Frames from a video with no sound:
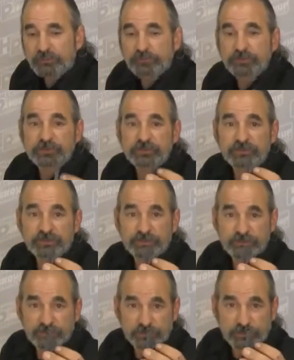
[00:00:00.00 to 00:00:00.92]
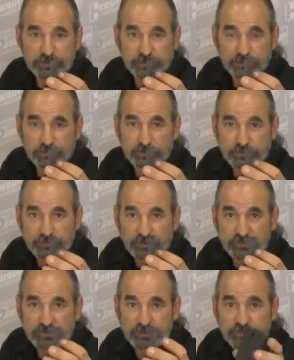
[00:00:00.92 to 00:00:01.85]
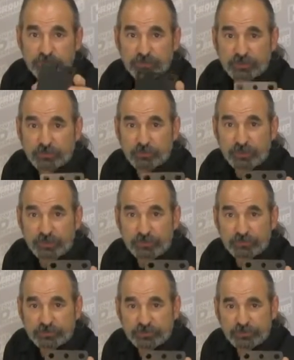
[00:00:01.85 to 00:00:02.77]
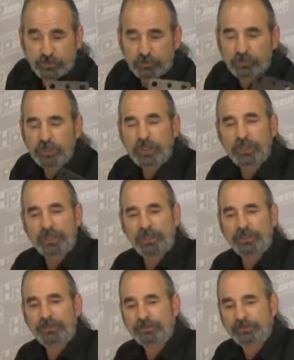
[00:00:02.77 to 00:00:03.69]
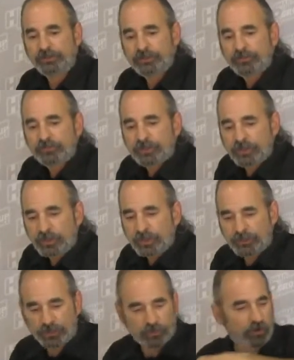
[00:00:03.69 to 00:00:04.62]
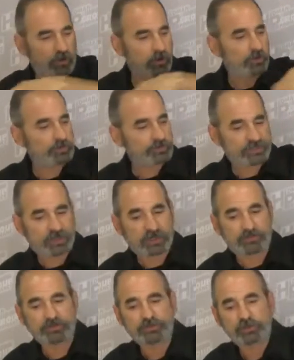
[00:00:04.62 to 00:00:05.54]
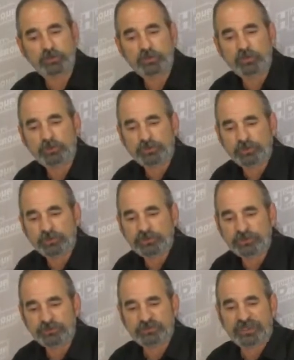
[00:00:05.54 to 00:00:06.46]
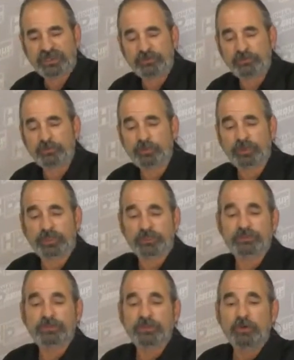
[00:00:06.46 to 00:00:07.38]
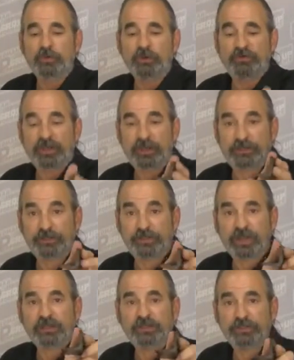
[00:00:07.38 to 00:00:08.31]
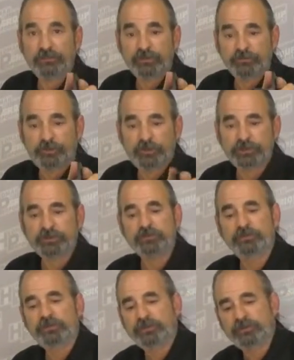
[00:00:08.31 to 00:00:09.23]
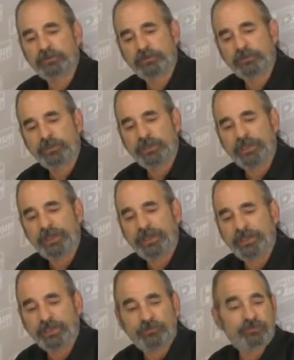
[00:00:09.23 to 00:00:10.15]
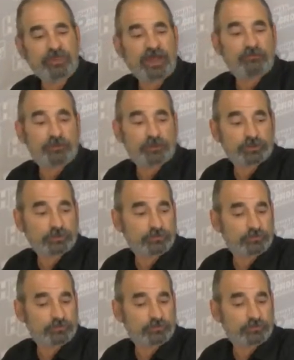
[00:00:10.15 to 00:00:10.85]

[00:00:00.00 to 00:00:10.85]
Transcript: If you see, this is a huge 3/8" thick plate of steel, and they're all set up to use these same plates. We've got a 90-degree version and a flat version.